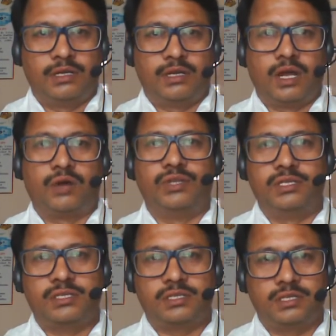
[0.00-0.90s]
Now
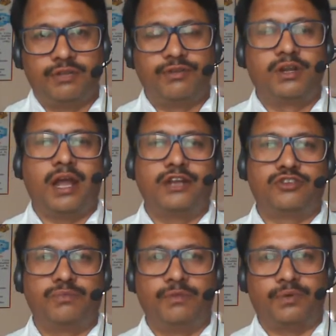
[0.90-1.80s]
these different kinds
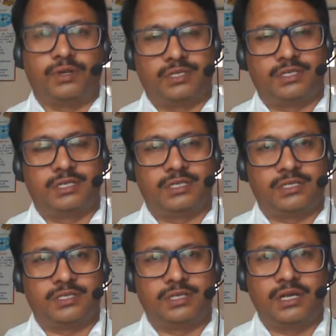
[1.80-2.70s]
of the
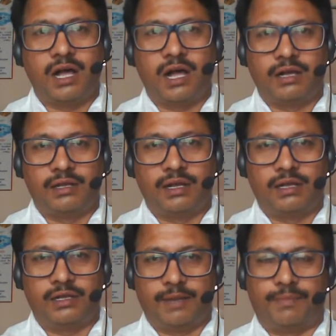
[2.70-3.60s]
processes,
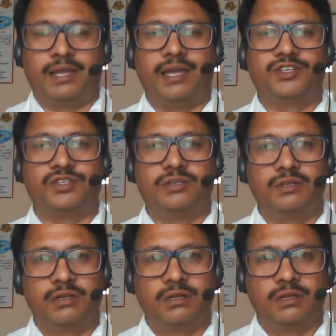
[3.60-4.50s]

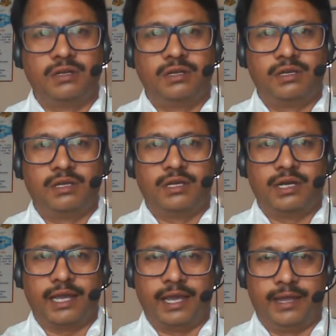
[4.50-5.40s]
replication,
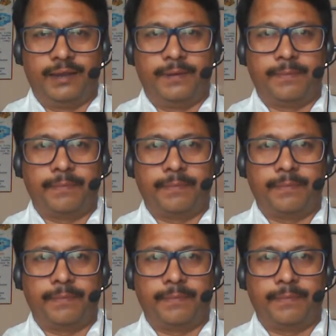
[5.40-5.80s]
again